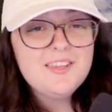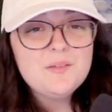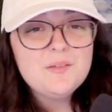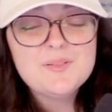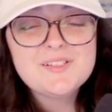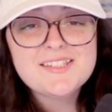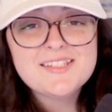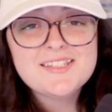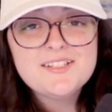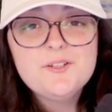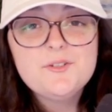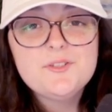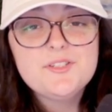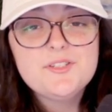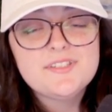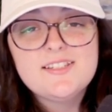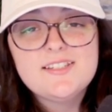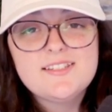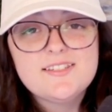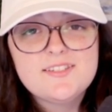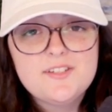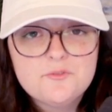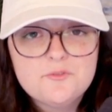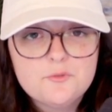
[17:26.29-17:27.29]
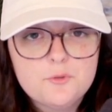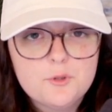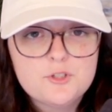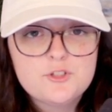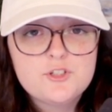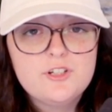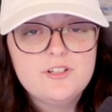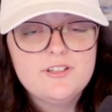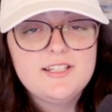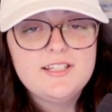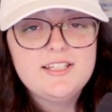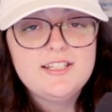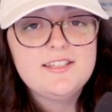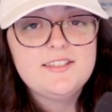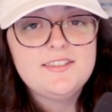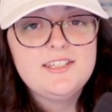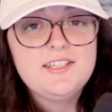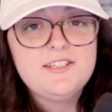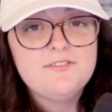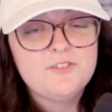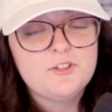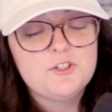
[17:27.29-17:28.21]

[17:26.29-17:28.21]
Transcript: But still, this is unfortunately the